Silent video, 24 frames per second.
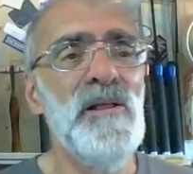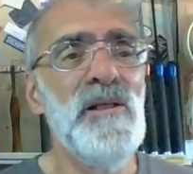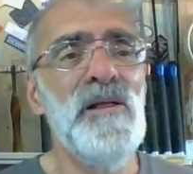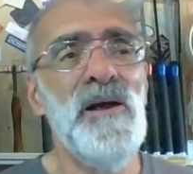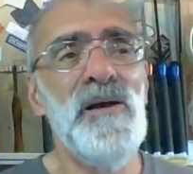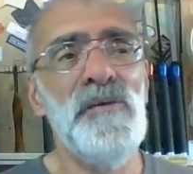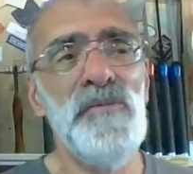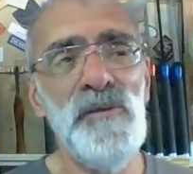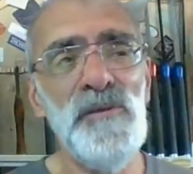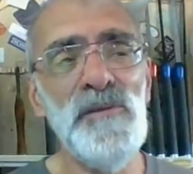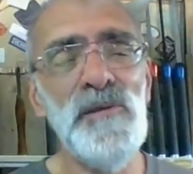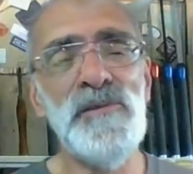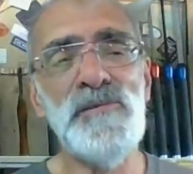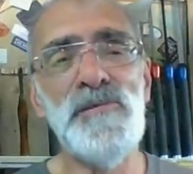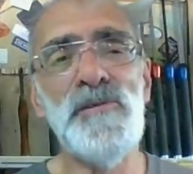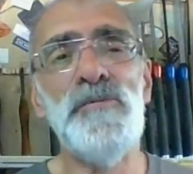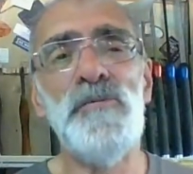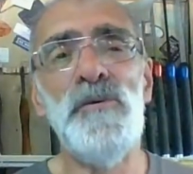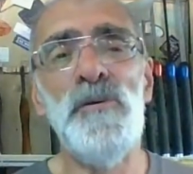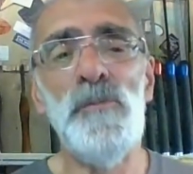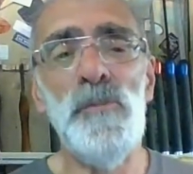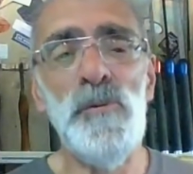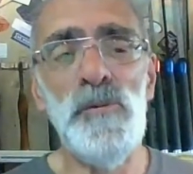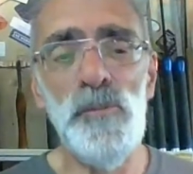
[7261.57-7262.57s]
I think that's the
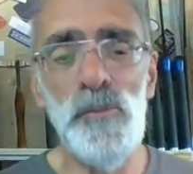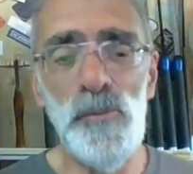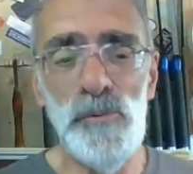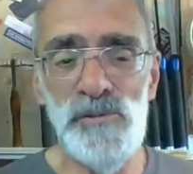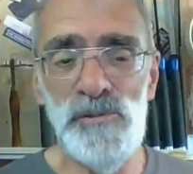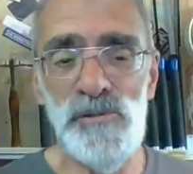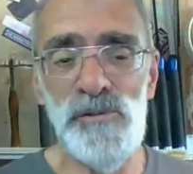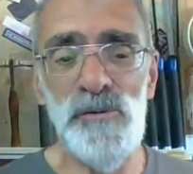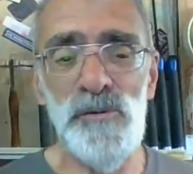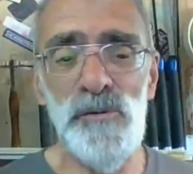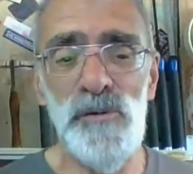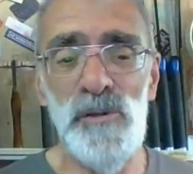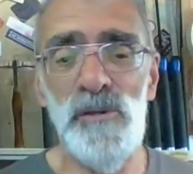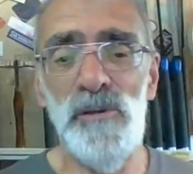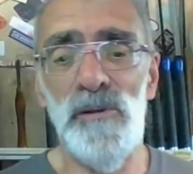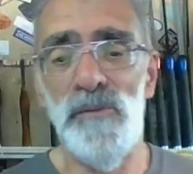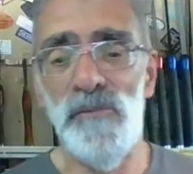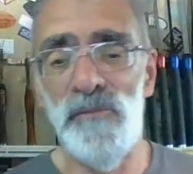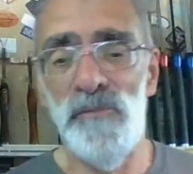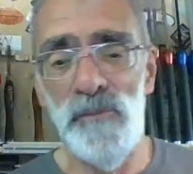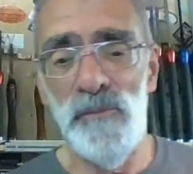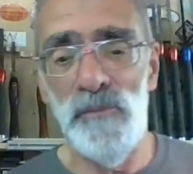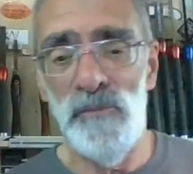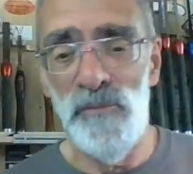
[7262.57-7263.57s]
thing with wood turning,
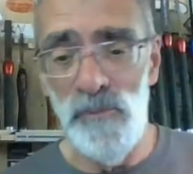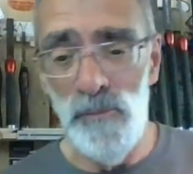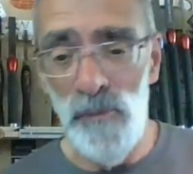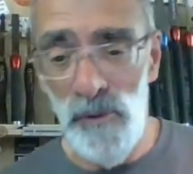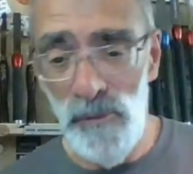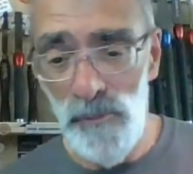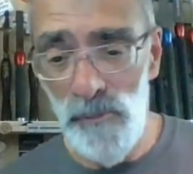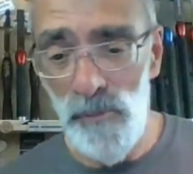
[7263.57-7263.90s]
from, from my